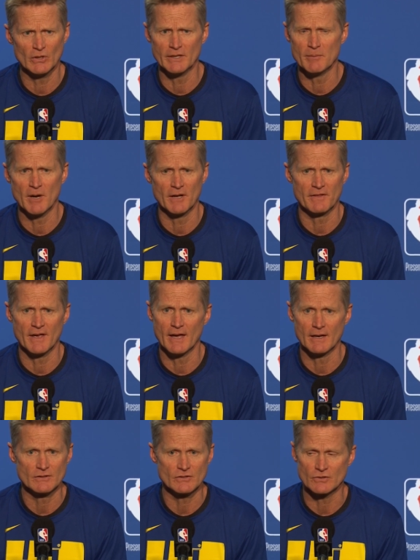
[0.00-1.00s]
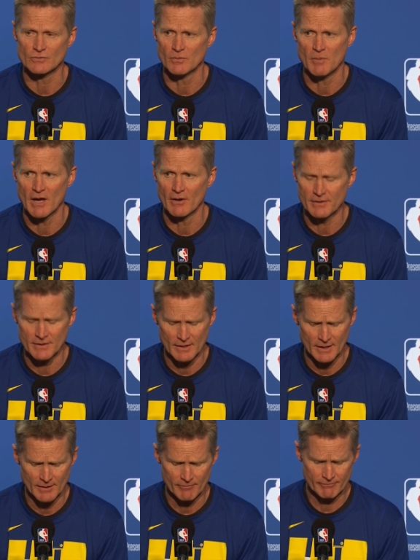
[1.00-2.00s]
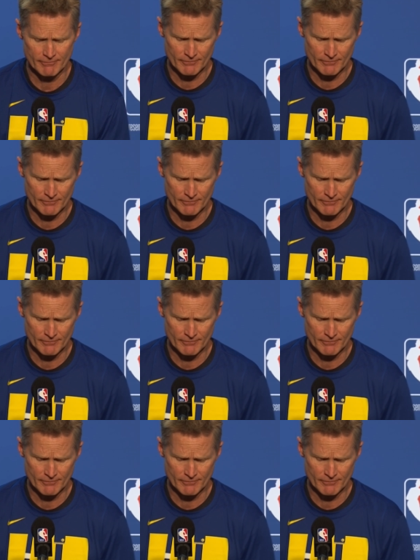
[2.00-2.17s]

really about that. It's just about um,